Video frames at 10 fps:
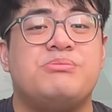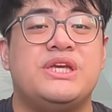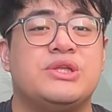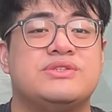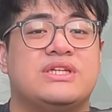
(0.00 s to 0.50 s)

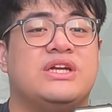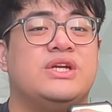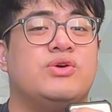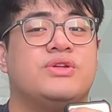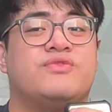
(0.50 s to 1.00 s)
Filipinos
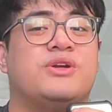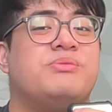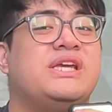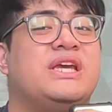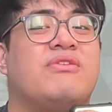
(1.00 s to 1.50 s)
are known
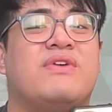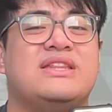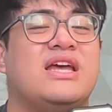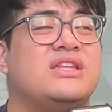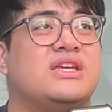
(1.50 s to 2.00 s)
for being
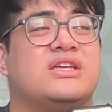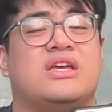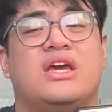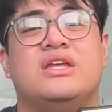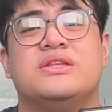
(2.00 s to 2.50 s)
empathetic,
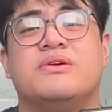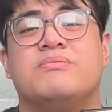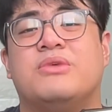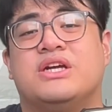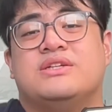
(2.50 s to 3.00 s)

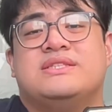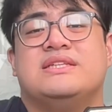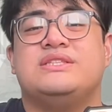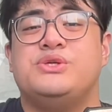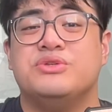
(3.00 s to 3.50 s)
and the
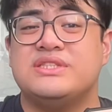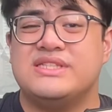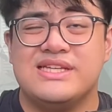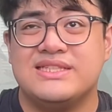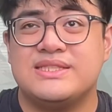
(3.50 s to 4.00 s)
Marcoses
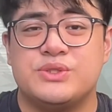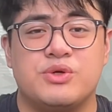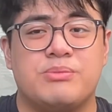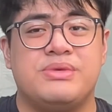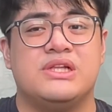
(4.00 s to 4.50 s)
used
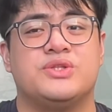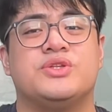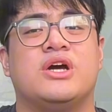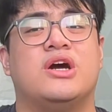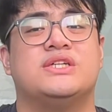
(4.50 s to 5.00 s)
this to
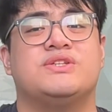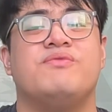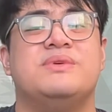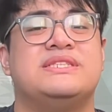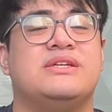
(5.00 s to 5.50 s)
appeal to the
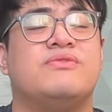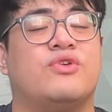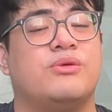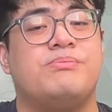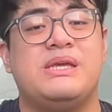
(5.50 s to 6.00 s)
hearts of
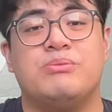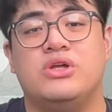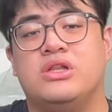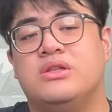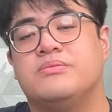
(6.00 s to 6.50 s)
misinformed
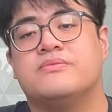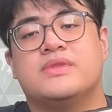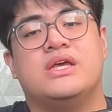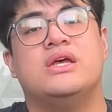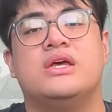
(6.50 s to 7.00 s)
people.
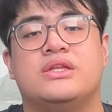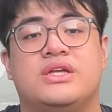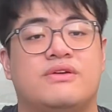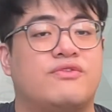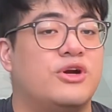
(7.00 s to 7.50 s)

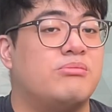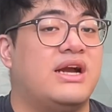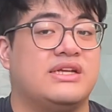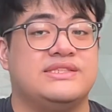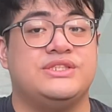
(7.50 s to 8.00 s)

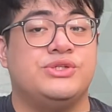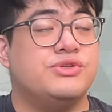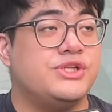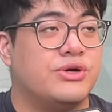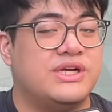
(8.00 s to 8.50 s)
Therefore, Marcos
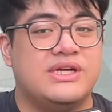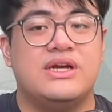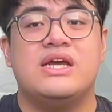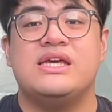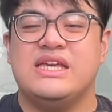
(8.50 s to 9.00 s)

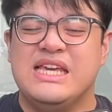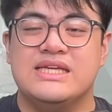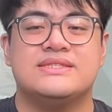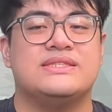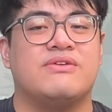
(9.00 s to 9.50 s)
Jr.
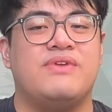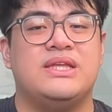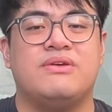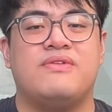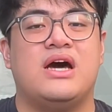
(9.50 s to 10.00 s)
is a
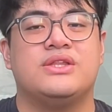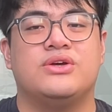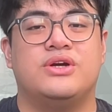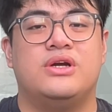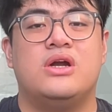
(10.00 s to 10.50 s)

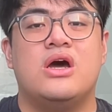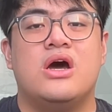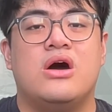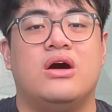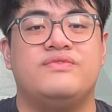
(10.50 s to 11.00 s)
benefactor
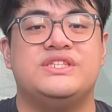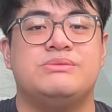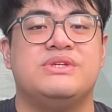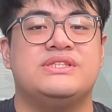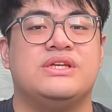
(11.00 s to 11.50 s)

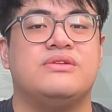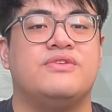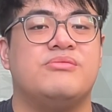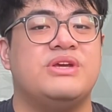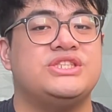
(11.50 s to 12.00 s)
of this
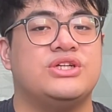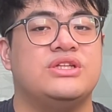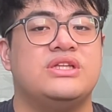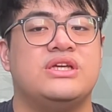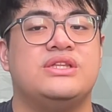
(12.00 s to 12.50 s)

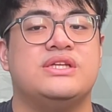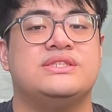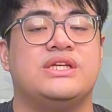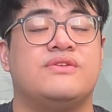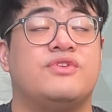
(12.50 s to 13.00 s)
misinformation
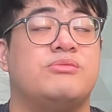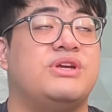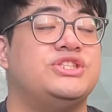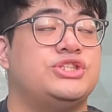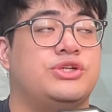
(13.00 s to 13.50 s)
and
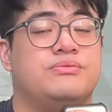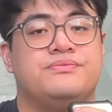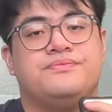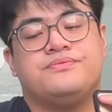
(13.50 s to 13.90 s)
disinformation.